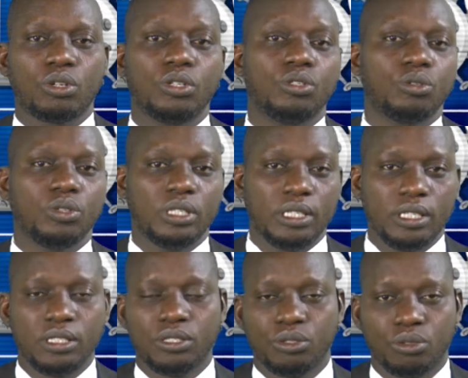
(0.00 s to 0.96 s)
going to
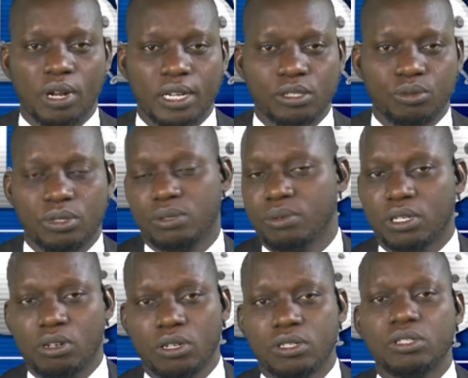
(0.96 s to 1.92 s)
interact with.
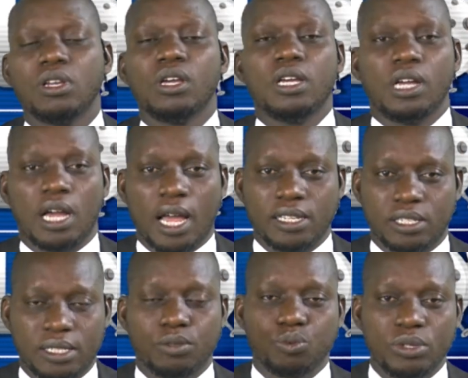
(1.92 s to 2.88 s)
Because
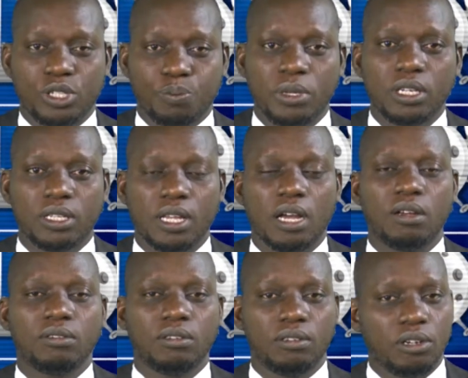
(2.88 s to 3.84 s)
as we speak
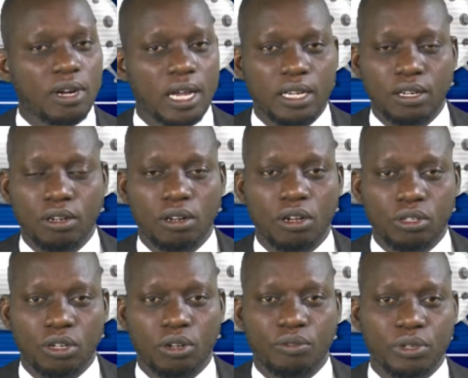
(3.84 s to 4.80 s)
now, there are a
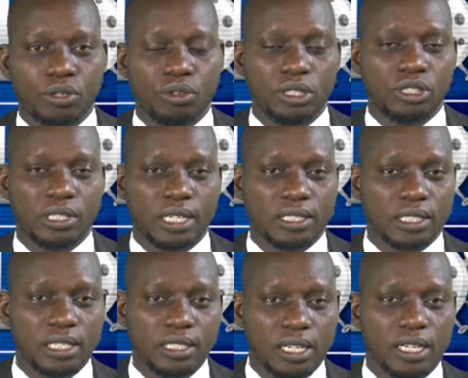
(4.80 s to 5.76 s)
lot of recreational
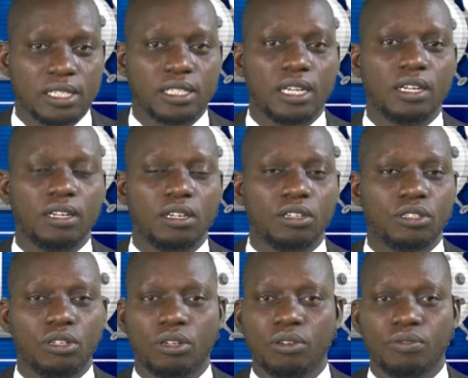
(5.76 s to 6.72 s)
centers, there are a
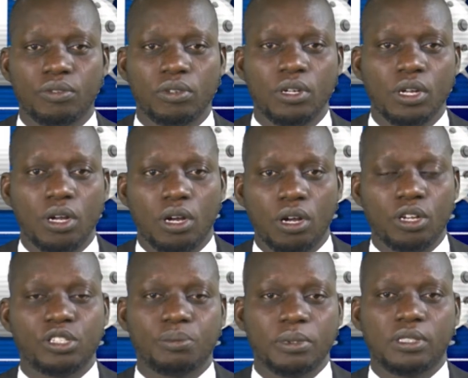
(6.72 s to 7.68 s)
lot of
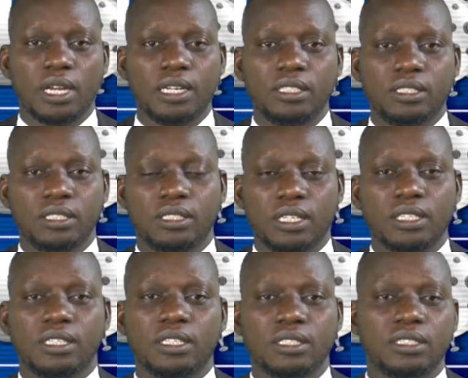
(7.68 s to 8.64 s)
hospitality
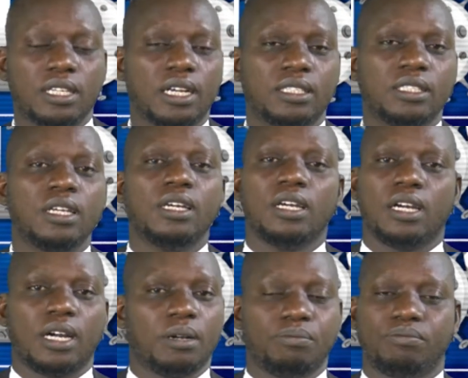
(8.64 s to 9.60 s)
centers that
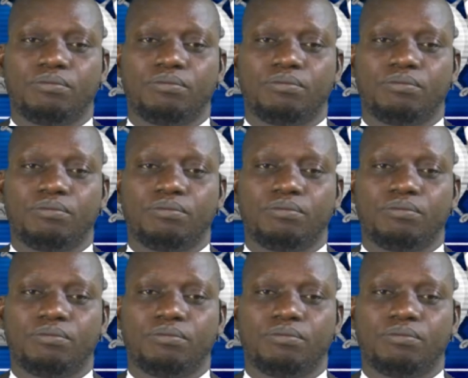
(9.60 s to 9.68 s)
are